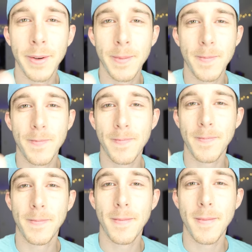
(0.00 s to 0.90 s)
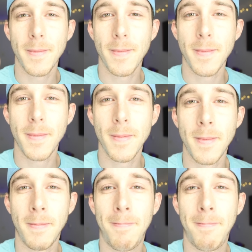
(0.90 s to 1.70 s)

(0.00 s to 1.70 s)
(silence)